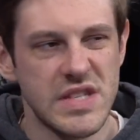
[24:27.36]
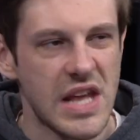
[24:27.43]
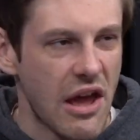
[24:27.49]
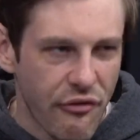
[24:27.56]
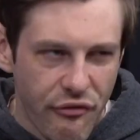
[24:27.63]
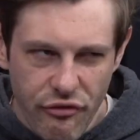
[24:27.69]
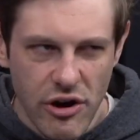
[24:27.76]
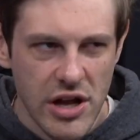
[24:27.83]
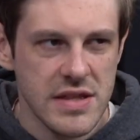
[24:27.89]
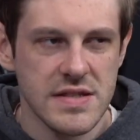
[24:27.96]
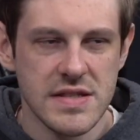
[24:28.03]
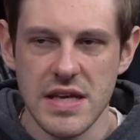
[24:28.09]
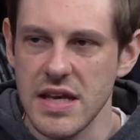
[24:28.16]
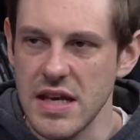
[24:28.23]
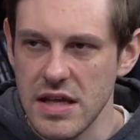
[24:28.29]
Death
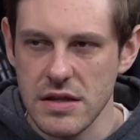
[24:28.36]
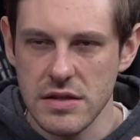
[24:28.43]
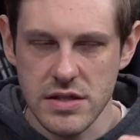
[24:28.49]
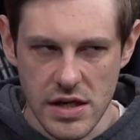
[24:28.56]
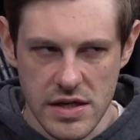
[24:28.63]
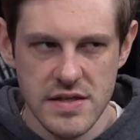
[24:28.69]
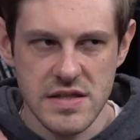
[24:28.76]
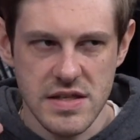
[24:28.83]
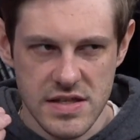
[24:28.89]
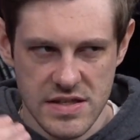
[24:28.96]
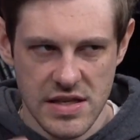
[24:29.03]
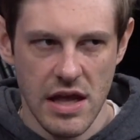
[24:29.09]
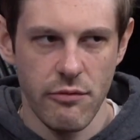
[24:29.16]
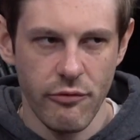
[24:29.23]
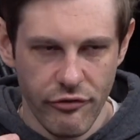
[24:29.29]
Frenzy does the
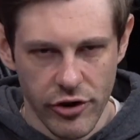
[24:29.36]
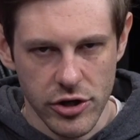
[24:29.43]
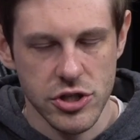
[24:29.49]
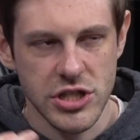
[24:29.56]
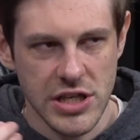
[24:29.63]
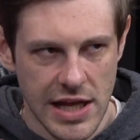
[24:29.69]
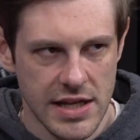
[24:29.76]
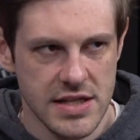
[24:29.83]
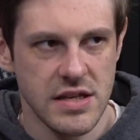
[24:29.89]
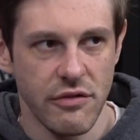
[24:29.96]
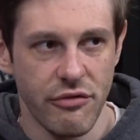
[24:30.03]
same functionality